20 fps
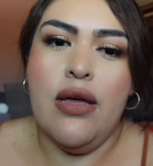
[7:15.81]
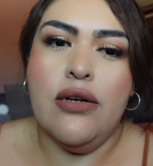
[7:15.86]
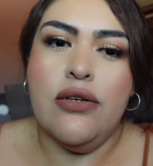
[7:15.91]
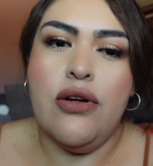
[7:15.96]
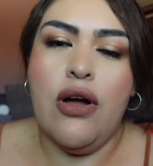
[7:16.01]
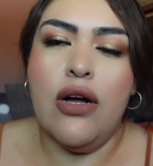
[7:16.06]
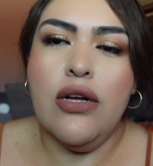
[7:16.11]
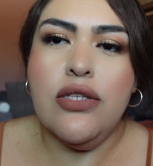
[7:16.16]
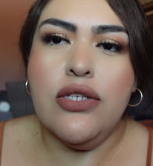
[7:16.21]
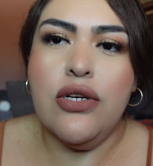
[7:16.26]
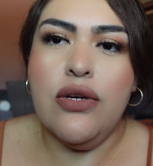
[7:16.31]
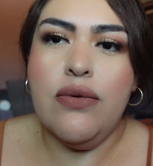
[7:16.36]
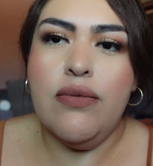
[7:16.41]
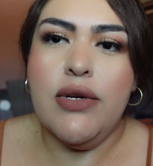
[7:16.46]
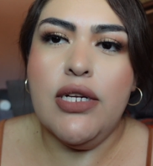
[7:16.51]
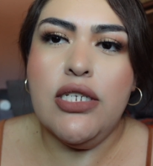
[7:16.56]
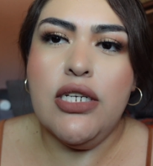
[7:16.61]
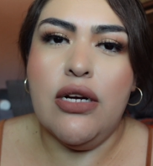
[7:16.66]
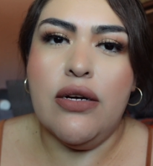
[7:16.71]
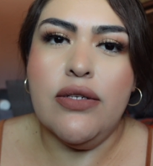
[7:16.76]
doctor,
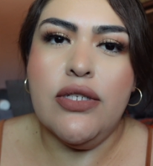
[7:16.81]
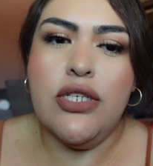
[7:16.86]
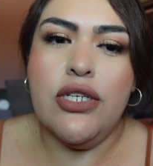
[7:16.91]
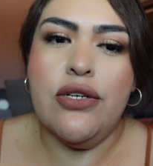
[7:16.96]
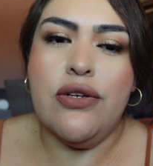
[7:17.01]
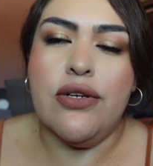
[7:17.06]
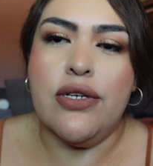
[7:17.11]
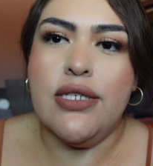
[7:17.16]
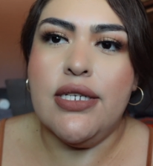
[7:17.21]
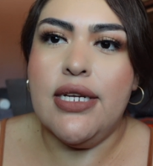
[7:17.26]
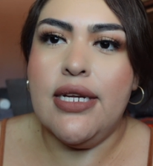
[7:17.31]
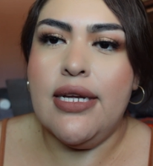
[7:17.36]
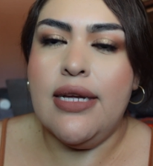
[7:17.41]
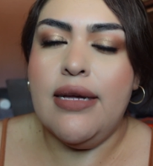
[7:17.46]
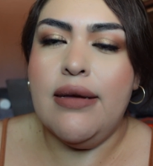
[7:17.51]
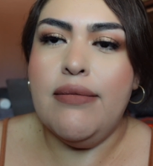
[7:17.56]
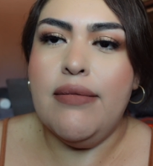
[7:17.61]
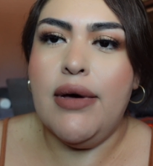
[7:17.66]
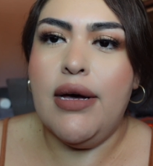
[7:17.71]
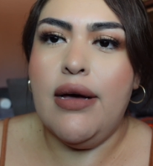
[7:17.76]
reach out to your
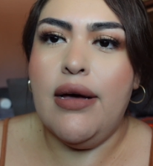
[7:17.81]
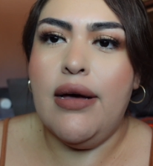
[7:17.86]
team.